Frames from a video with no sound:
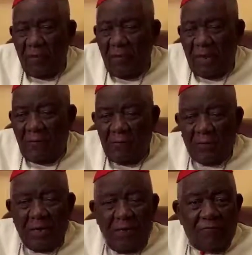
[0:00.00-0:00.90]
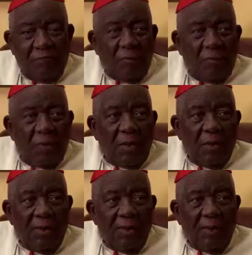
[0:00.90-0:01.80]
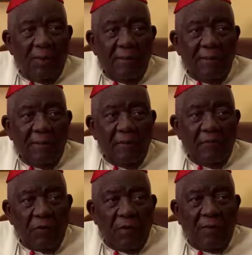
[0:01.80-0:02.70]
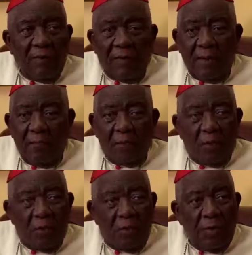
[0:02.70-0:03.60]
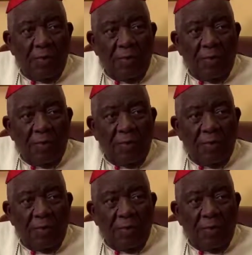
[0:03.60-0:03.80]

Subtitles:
I don't have his telephone number. If I had it, I would call him.